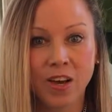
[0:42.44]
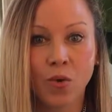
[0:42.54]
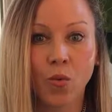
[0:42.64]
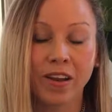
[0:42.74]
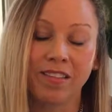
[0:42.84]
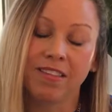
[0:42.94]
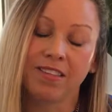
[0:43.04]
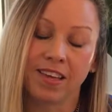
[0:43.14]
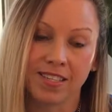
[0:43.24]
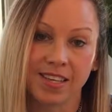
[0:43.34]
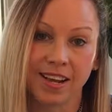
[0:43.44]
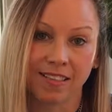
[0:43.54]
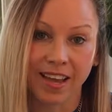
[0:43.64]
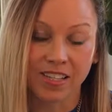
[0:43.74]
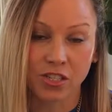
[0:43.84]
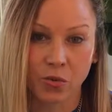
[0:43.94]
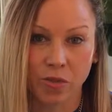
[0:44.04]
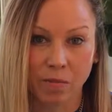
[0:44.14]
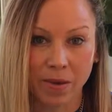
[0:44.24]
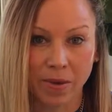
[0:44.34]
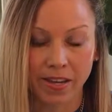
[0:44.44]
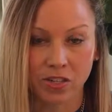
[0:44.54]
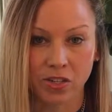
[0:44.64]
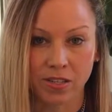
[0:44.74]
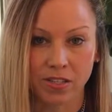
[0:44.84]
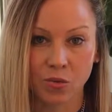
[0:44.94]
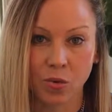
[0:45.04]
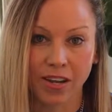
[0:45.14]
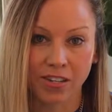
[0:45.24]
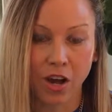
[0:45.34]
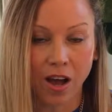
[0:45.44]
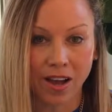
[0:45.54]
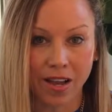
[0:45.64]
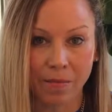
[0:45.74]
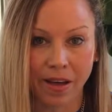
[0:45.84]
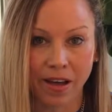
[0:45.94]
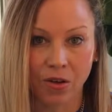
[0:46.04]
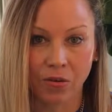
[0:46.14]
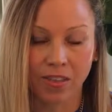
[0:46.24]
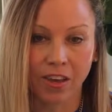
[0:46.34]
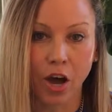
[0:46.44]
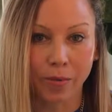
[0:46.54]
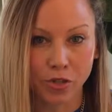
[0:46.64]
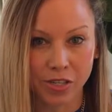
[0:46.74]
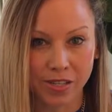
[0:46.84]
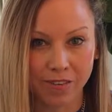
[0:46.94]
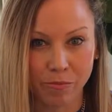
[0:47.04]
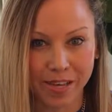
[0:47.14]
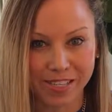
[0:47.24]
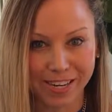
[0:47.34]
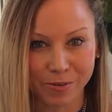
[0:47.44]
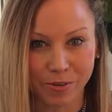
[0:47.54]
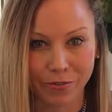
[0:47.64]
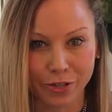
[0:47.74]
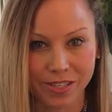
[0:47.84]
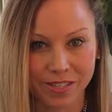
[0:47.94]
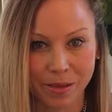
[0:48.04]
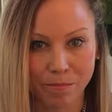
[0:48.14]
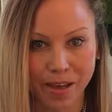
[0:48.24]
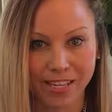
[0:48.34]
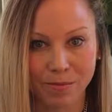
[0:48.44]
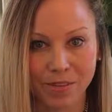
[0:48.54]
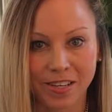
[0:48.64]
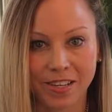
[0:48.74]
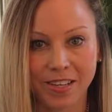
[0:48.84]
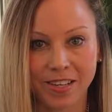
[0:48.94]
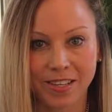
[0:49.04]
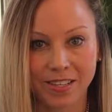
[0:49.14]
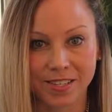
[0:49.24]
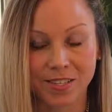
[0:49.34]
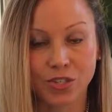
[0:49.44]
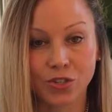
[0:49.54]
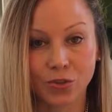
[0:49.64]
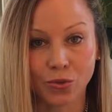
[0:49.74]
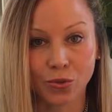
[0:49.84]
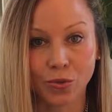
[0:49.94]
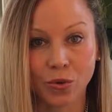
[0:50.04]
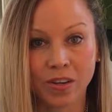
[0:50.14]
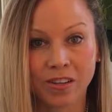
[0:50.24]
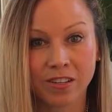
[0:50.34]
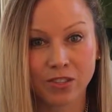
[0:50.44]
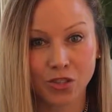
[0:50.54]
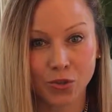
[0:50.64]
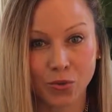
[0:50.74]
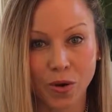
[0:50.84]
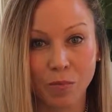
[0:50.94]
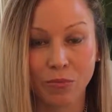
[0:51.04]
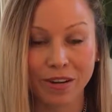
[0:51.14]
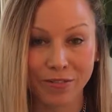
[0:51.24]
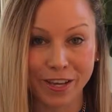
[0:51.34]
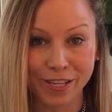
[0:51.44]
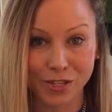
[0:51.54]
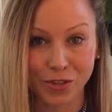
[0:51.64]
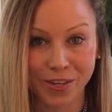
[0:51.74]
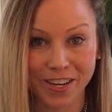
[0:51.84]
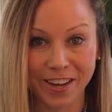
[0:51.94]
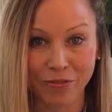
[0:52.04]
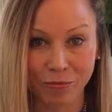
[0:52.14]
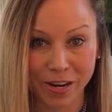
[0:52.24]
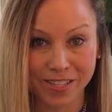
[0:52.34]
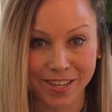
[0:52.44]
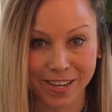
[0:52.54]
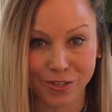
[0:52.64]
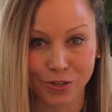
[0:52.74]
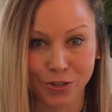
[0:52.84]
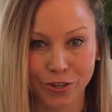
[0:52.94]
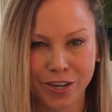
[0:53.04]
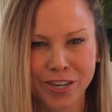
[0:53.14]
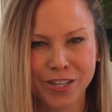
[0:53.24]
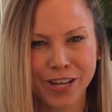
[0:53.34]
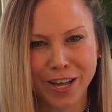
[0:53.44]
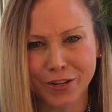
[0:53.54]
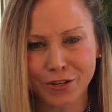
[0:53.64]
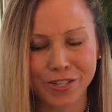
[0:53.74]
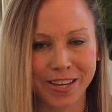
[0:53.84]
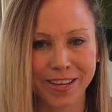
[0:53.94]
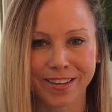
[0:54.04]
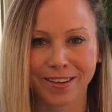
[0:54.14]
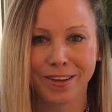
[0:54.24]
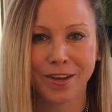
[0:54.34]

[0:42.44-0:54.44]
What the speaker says: One of the things that I like to do with my patients when I talk about the options of mastectomy versus lumpectomy is to do a brief history of breast cancer to understand